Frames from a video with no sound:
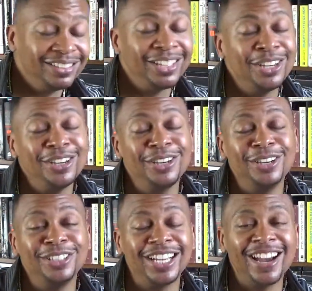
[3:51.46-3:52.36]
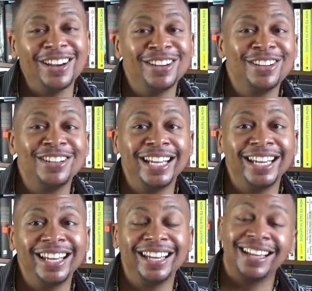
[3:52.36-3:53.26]
New
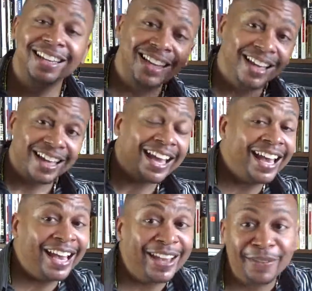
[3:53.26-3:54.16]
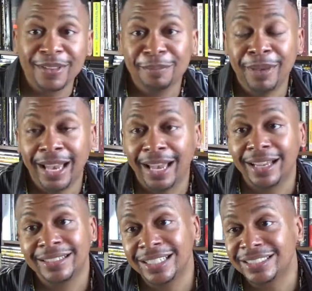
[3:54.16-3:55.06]
Journey. And
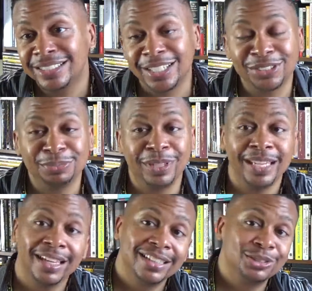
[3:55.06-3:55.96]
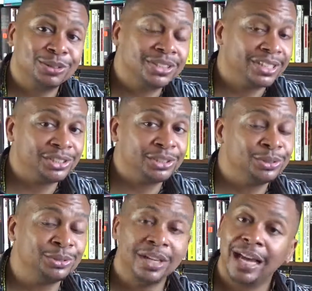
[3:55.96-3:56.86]
man, just assist me to assist
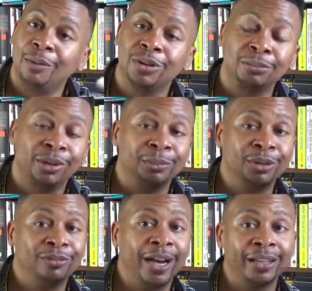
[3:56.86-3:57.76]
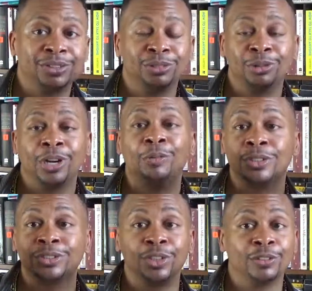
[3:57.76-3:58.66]
you. I wanna bring more value to the world. I
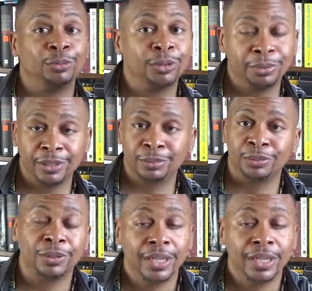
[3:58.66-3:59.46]
wanna serve more people.